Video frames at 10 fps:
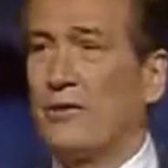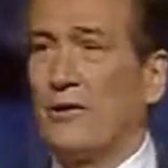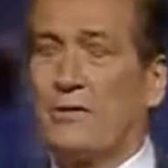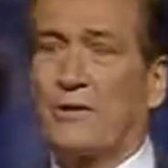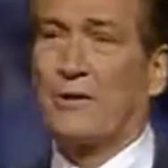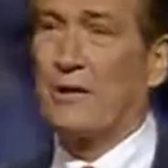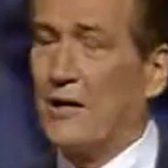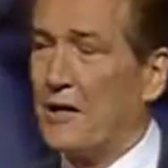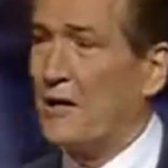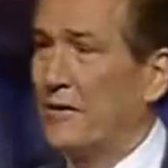Dear
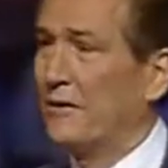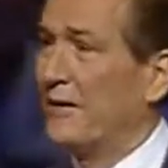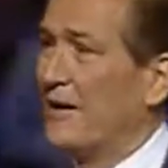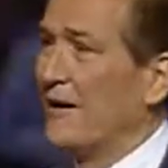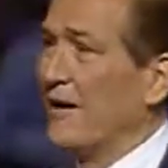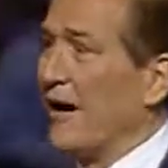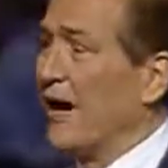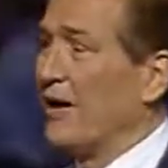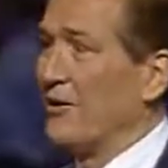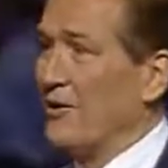God,
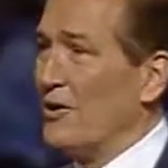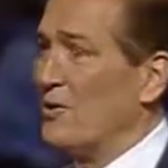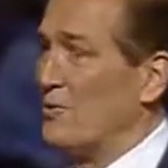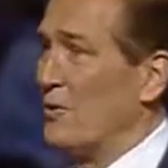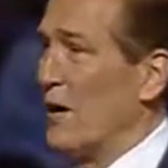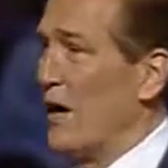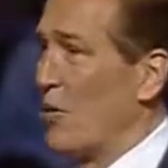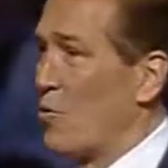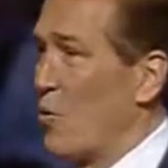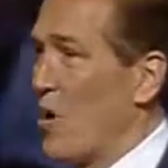I need you.
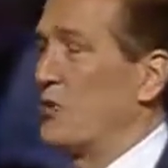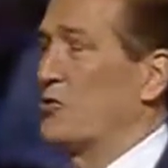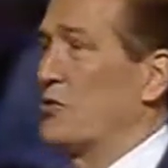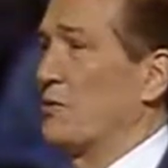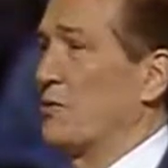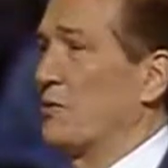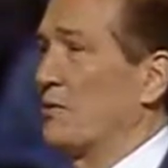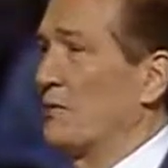I want you.